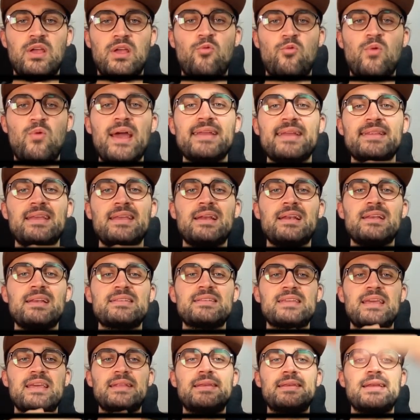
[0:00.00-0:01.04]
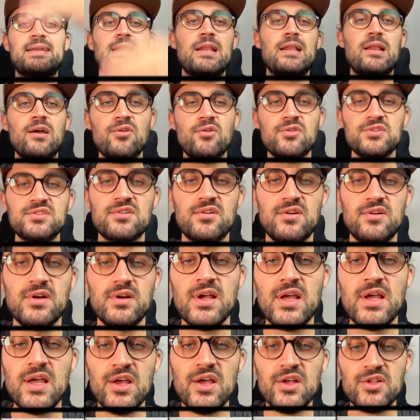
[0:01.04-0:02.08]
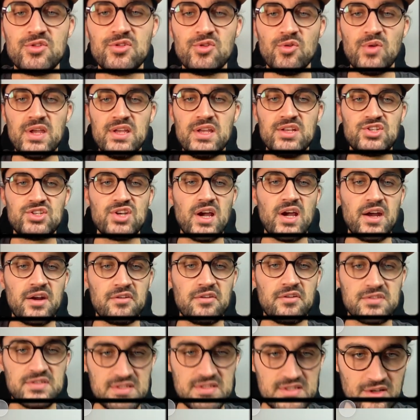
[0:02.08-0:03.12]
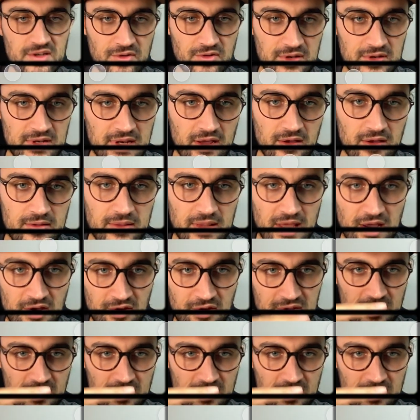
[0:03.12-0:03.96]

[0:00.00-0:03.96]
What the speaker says: rectangles get closer to each other. So now